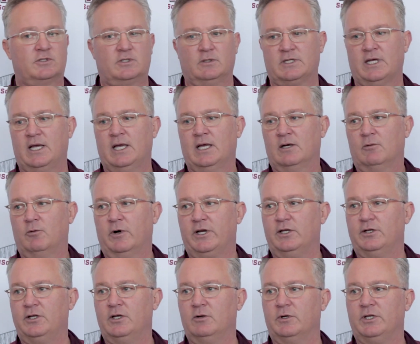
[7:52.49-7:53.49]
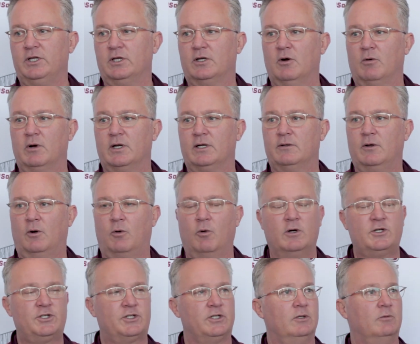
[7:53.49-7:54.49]
So what do you do when you go into the
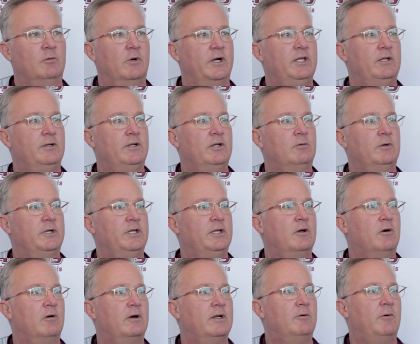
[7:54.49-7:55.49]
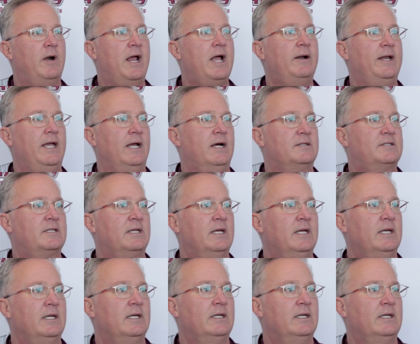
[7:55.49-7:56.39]
horseshoe? What do you do when you go into the roundhouse?